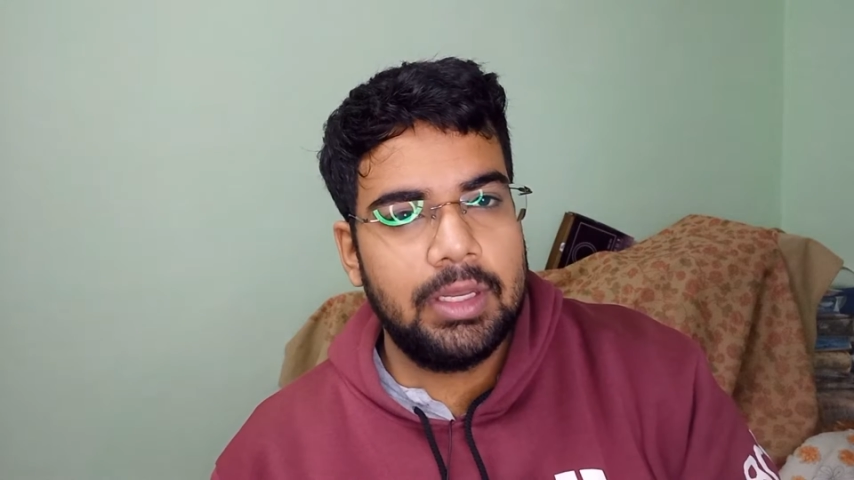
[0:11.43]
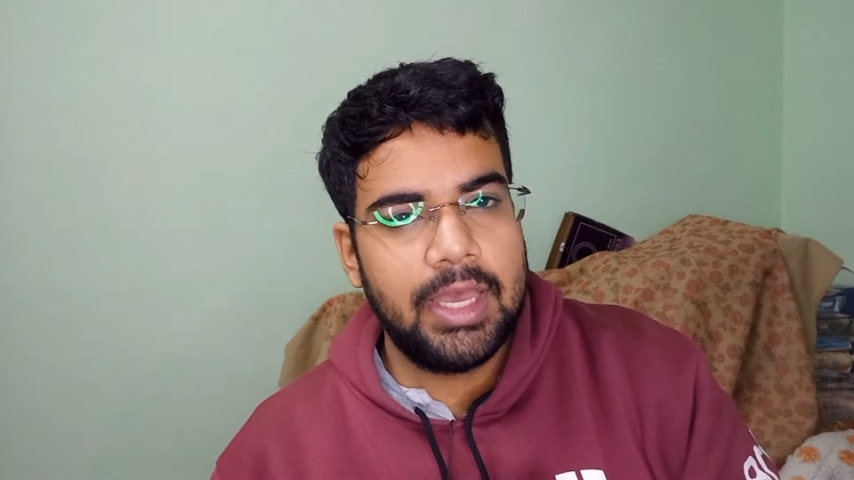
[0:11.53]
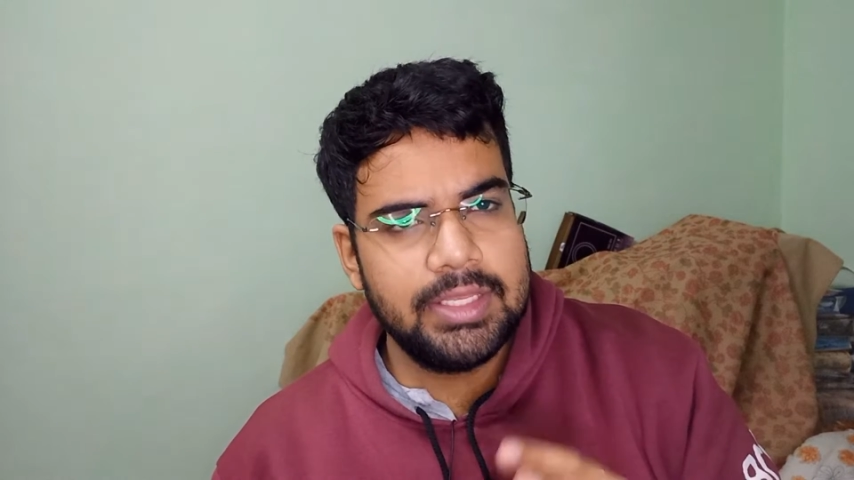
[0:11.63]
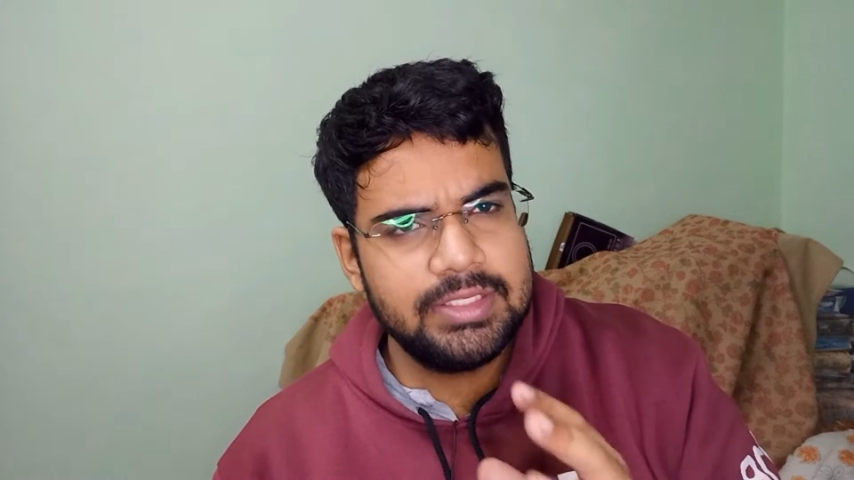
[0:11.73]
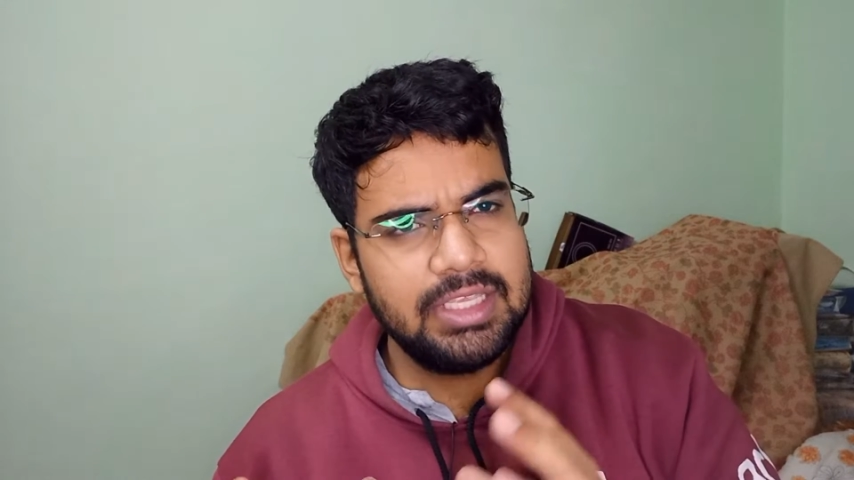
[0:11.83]

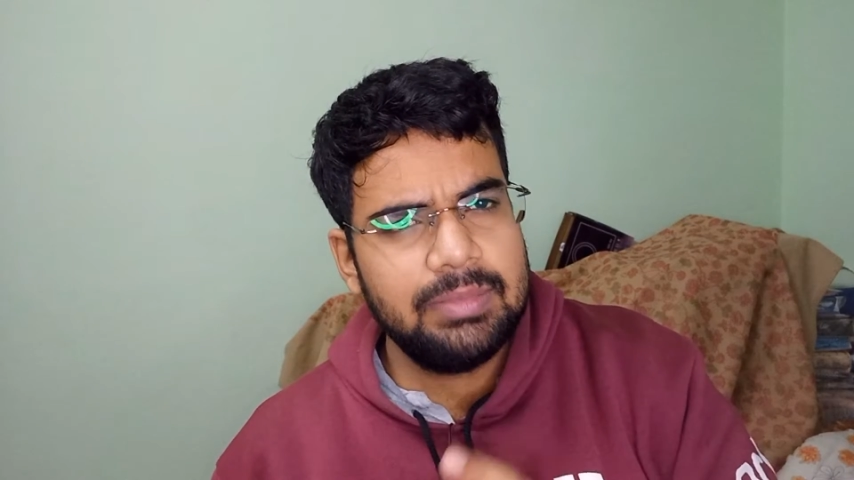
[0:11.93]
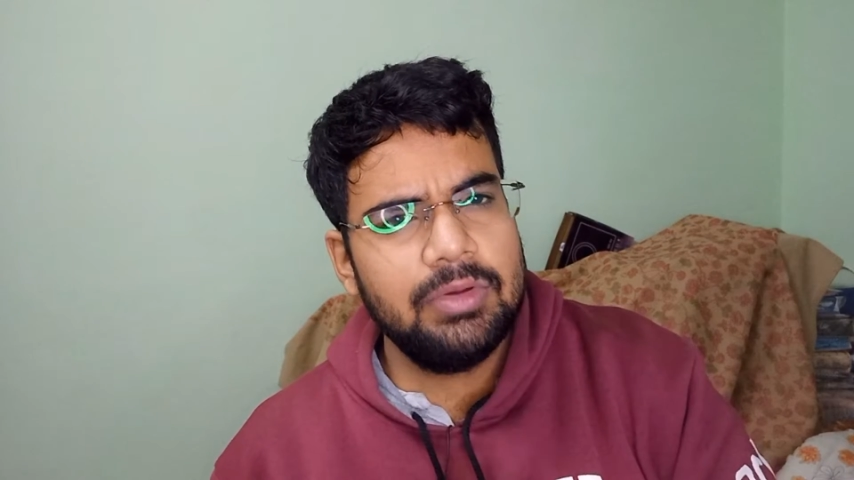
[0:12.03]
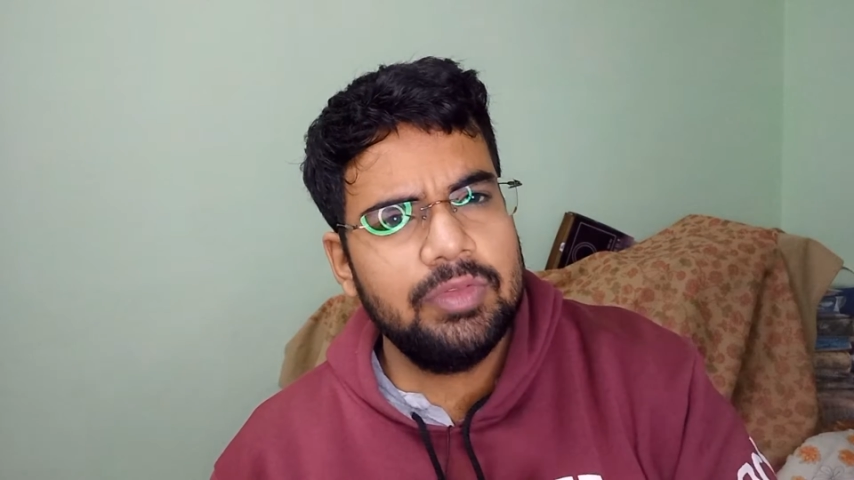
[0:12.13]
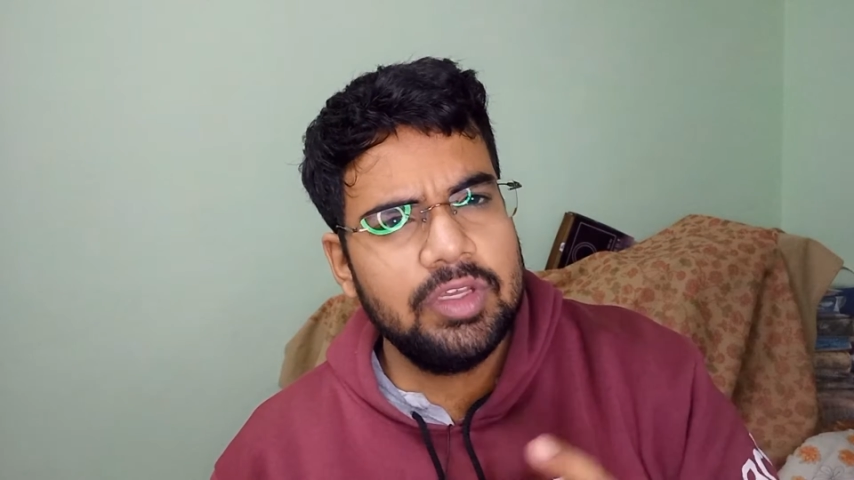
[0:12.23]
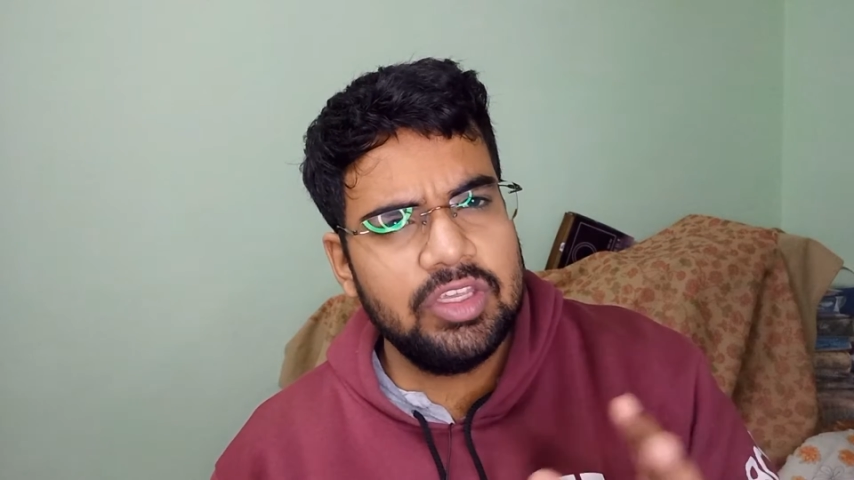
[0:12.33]
and some
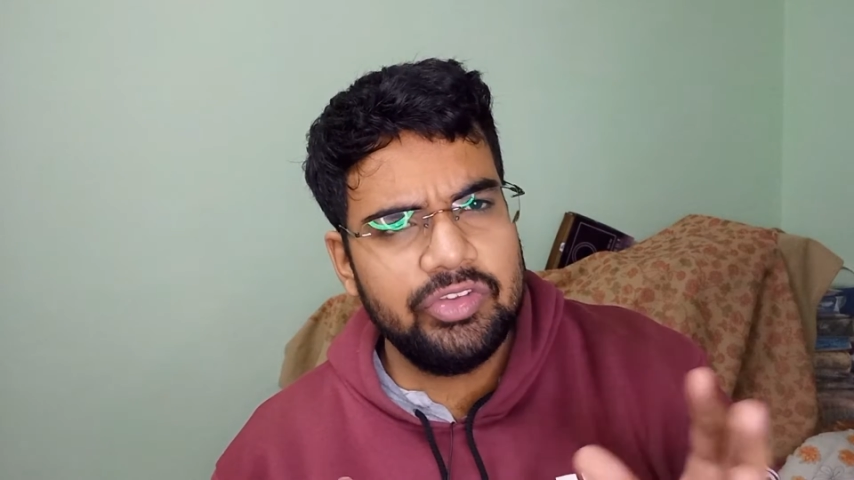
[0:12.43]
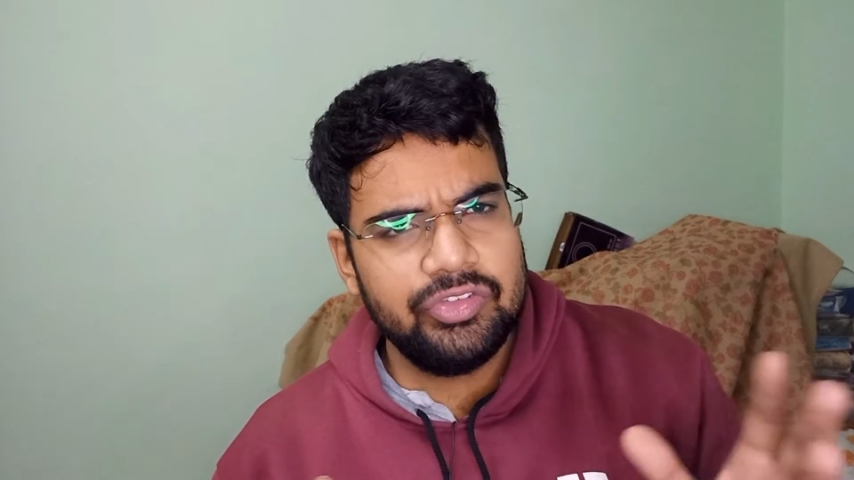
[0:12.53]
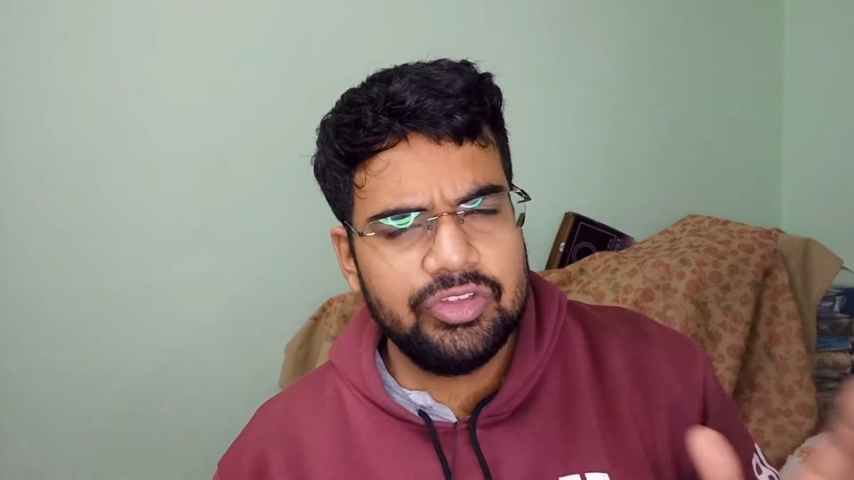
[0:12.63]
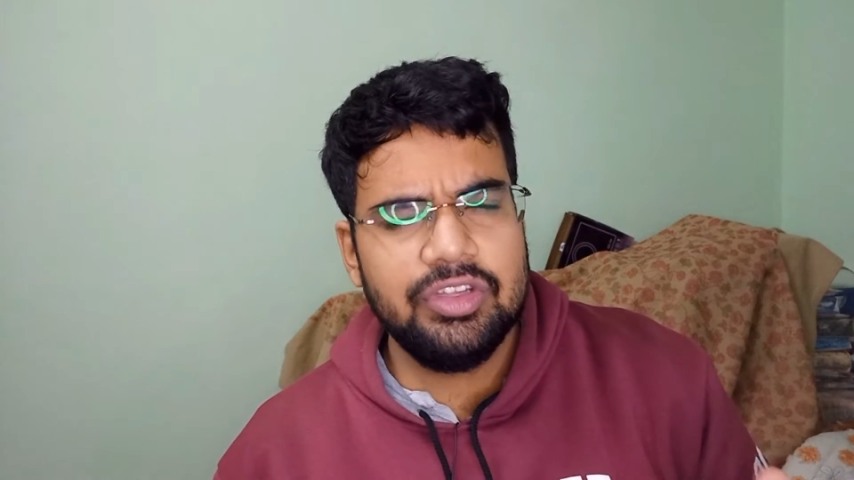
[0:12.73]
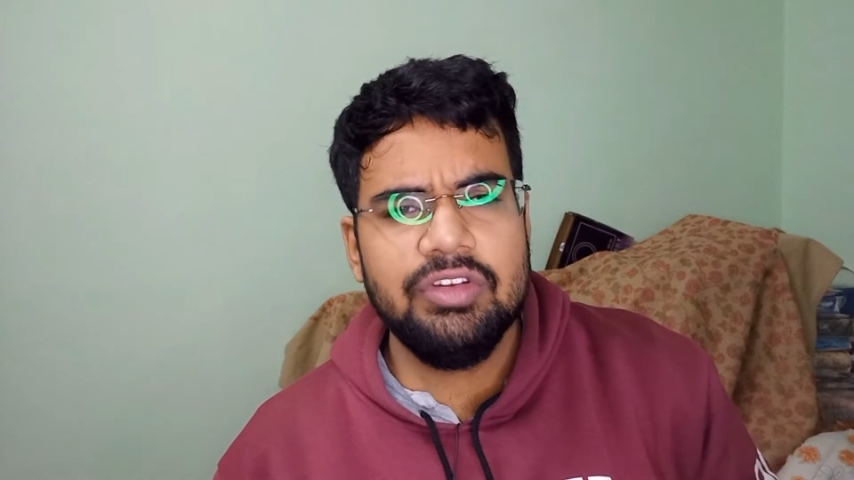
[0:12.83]
of the
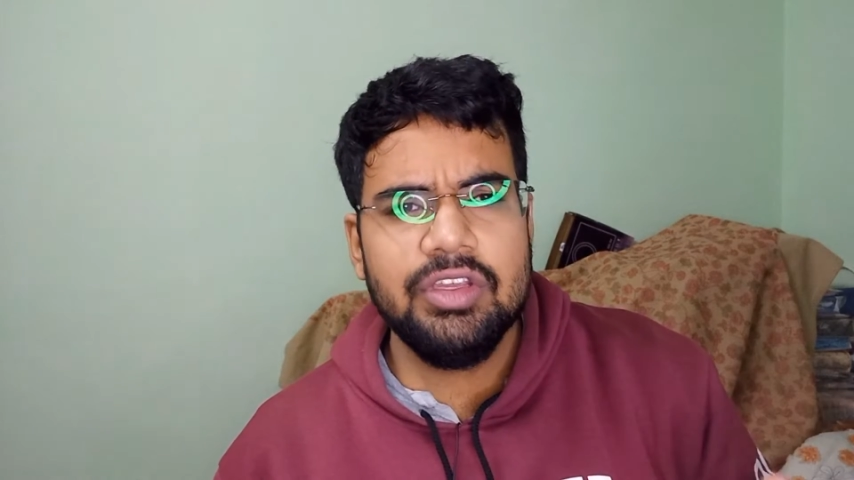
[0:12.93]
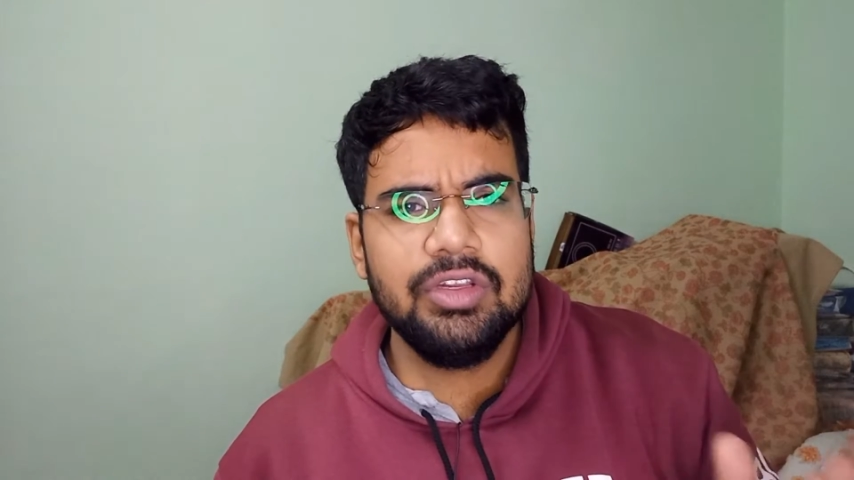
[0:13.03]
engineering